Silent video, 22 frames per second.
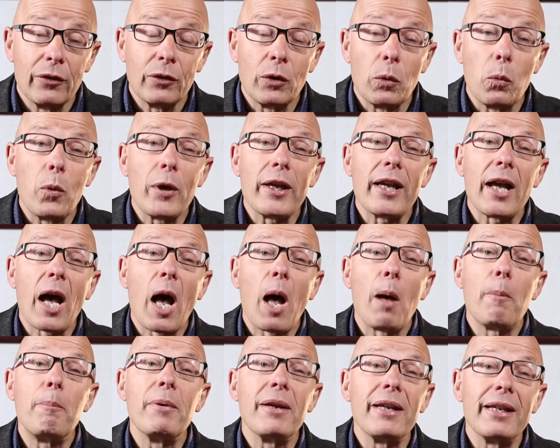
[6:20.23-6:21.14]
that we
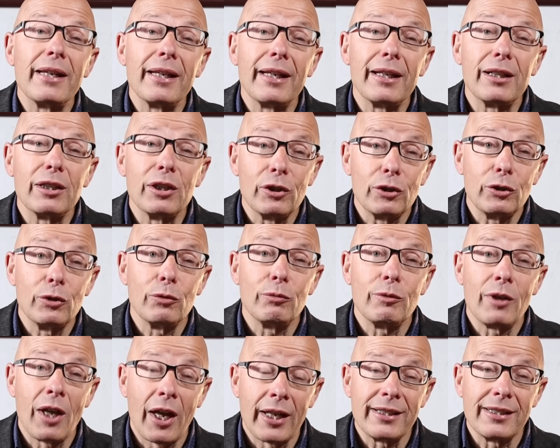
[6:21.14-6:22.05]
are being
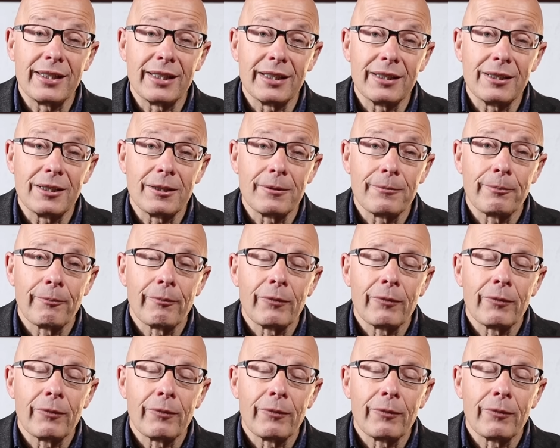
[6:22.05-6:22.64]
united.